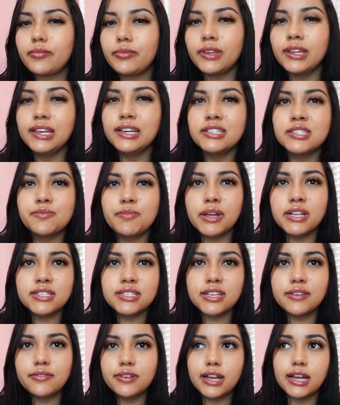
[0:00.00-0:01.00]

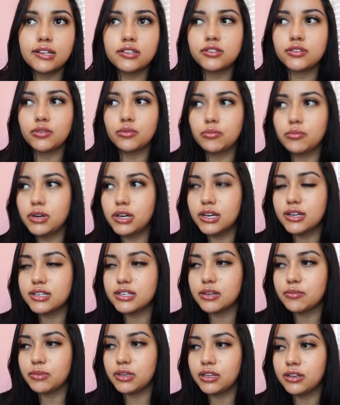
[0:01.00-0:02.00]
expensive, not so much.
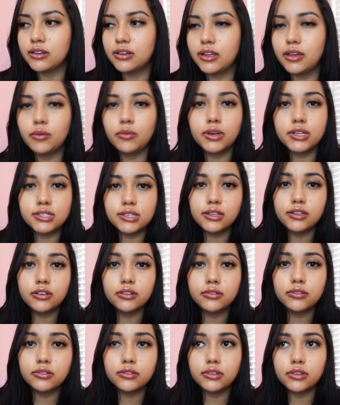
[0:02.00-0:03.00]
I mean, it was a
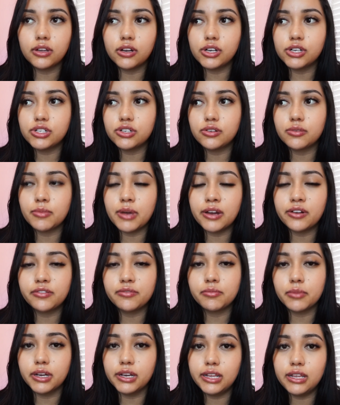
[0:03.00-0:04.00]
little larger amount
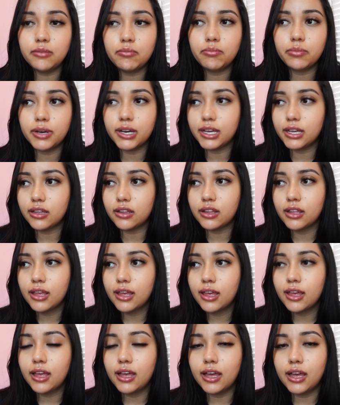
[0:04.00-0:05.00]
of money, but
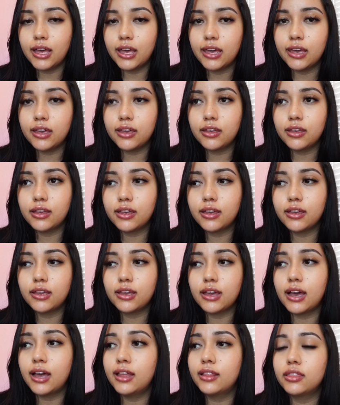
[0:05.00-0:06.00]
I
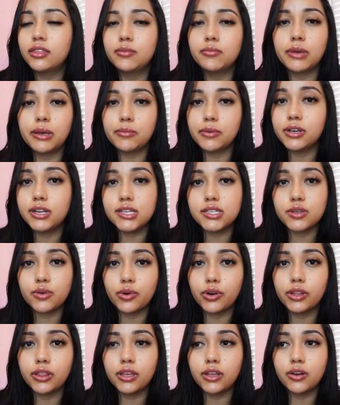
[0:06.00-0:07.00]
got my money's
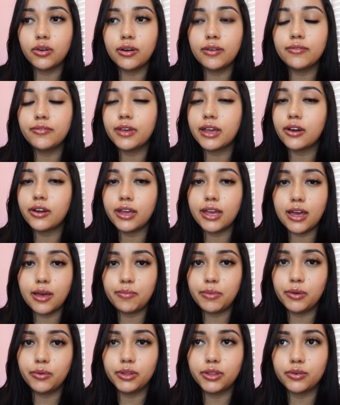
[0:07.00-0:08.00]
worth, you know. I'm very
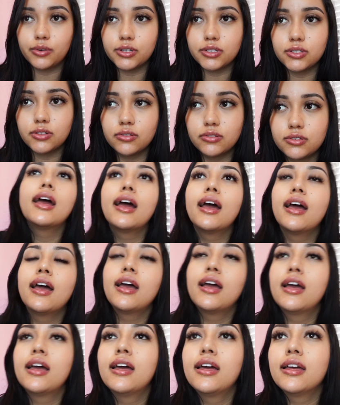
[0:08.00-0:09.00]
happy with the results.
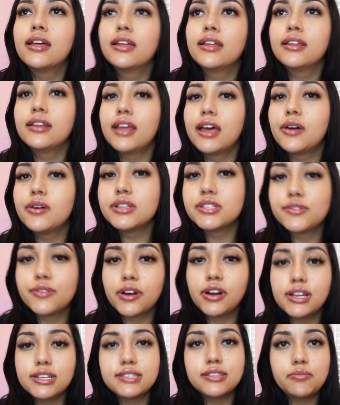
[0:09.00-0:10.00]
Now, as
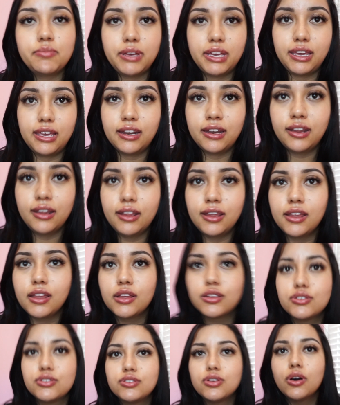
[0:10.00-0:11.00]
far as the pain,
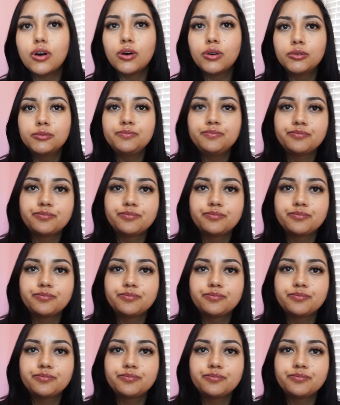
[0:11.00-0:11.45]
so